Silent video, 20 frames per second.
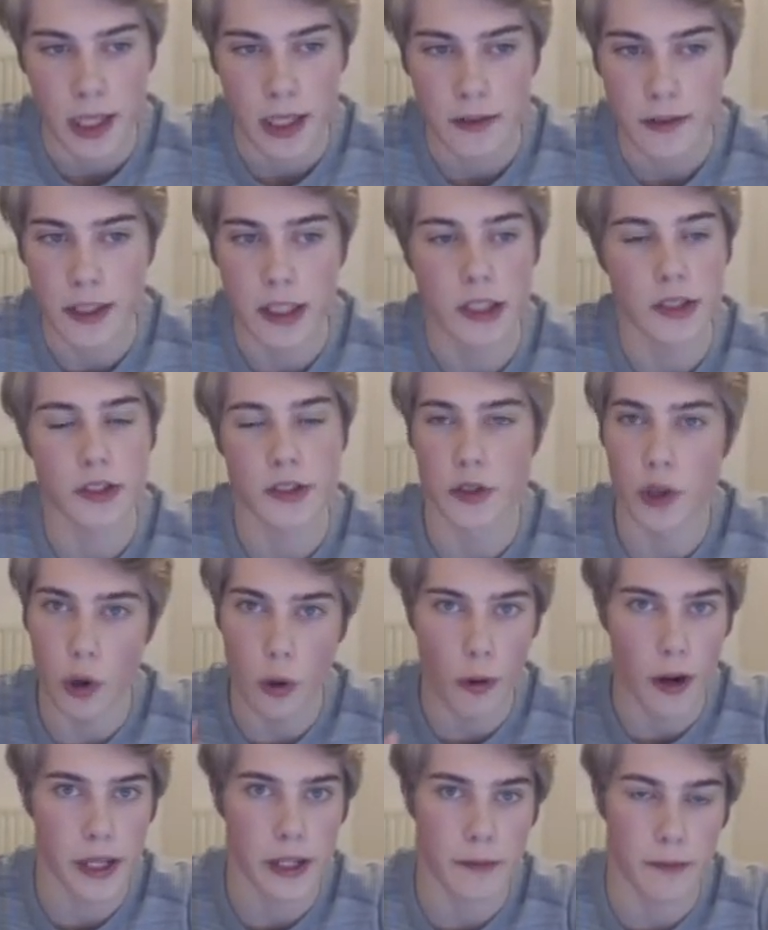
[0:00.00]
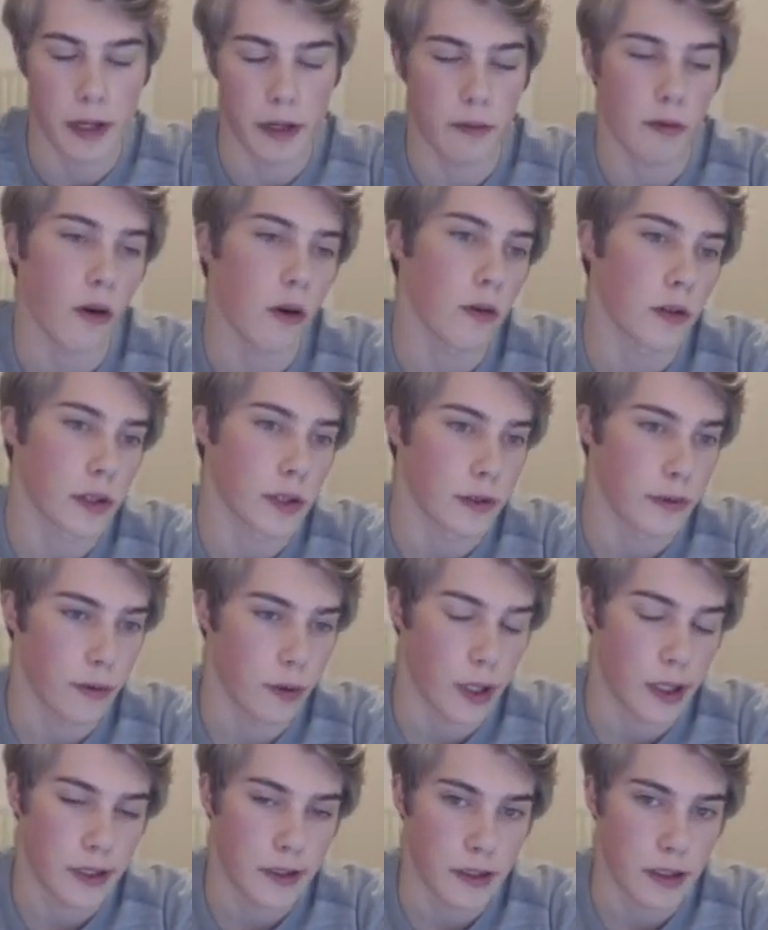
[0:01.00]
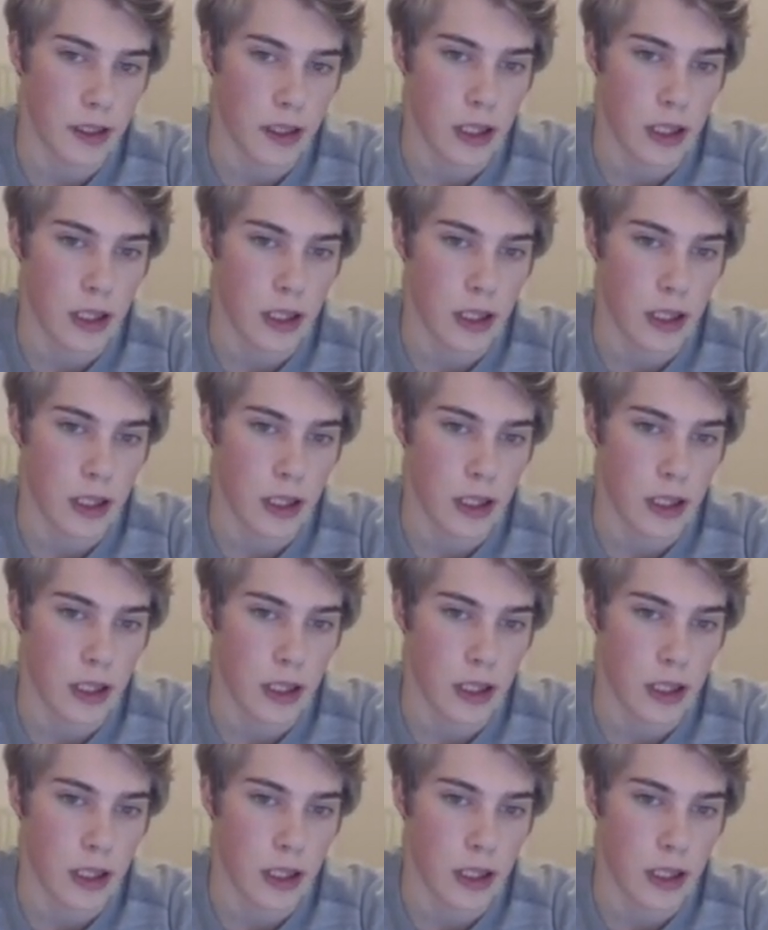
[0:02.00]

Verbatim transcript: there's no way to make progress right.